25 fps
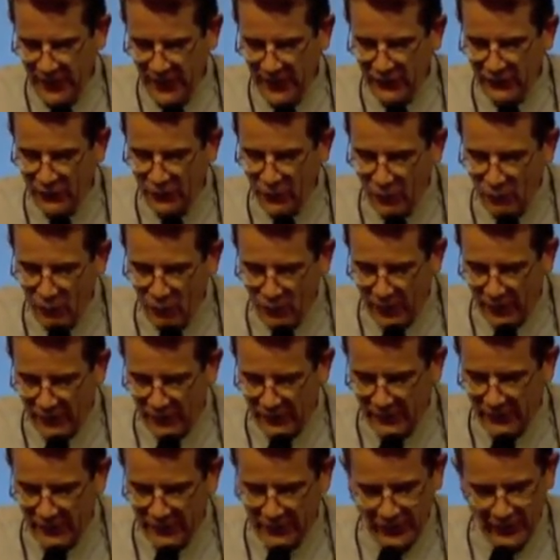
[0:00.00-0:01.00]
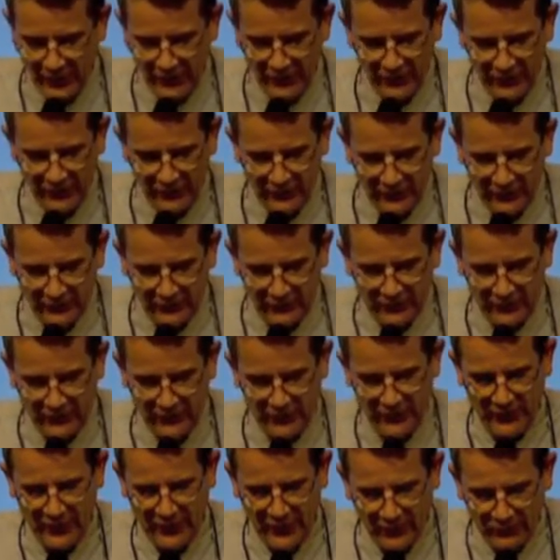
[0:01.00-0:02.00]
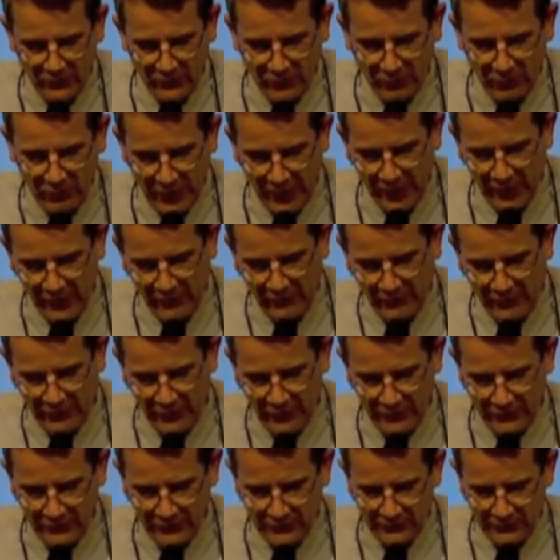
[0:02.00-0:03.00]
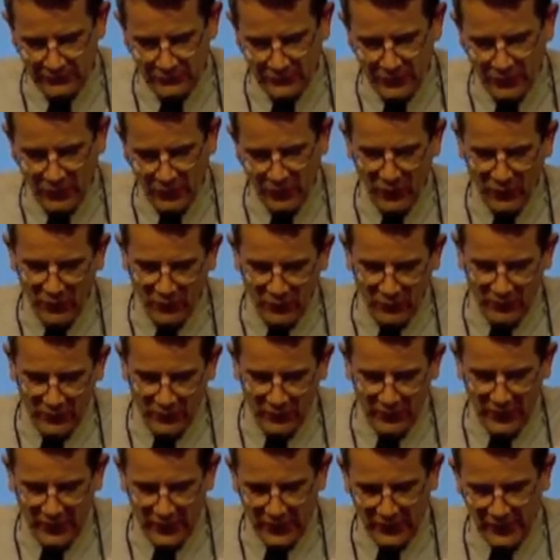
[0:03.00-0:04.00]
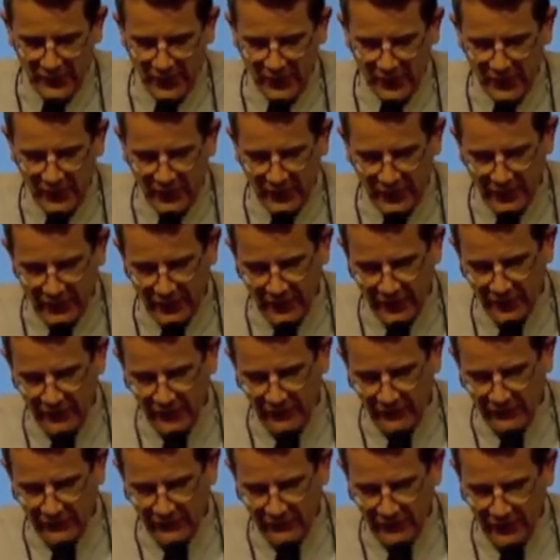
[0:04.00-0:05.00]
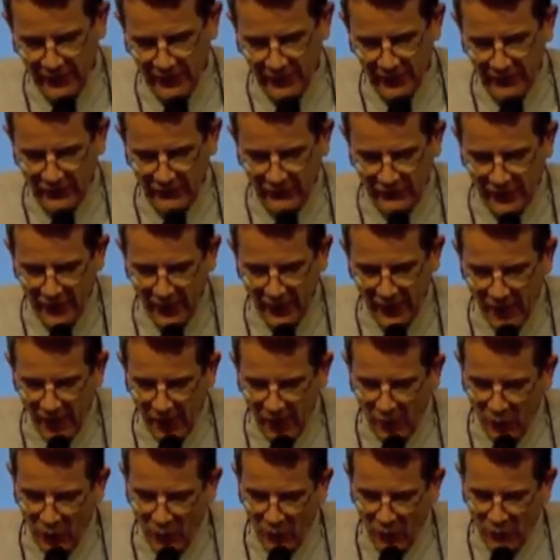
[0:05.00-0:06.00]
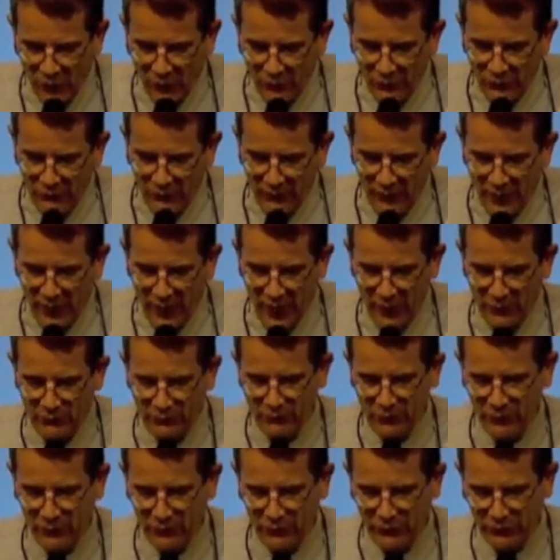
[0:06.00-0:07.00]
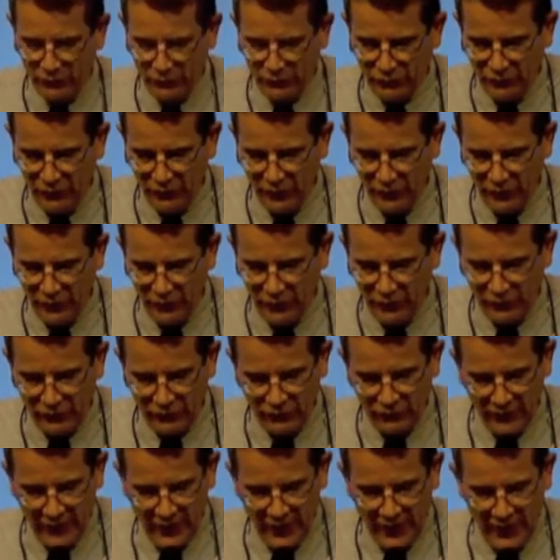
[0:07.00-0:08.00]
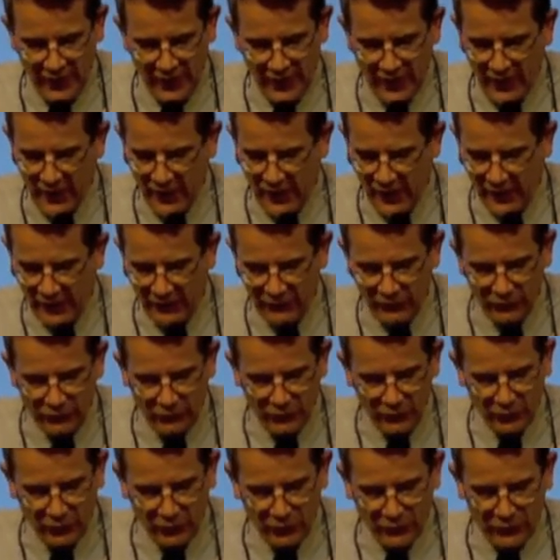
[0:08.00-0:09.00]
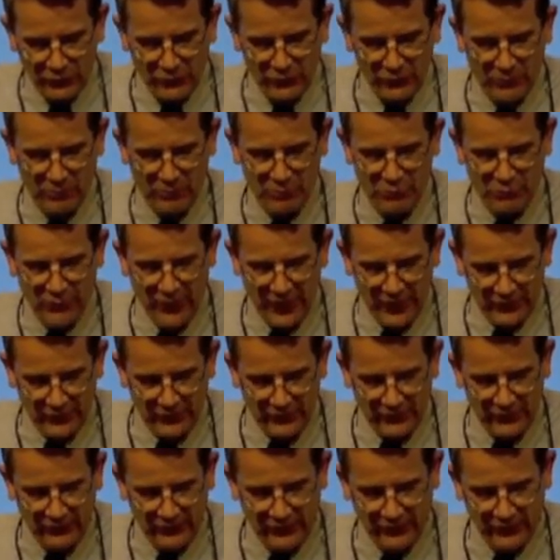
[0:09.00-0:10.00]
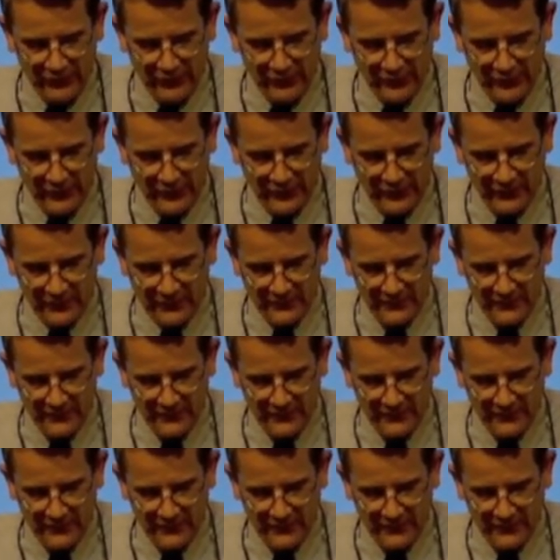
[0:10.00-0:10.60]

and no one in it is a believer, or in any case, they are all far from the church and not practicing.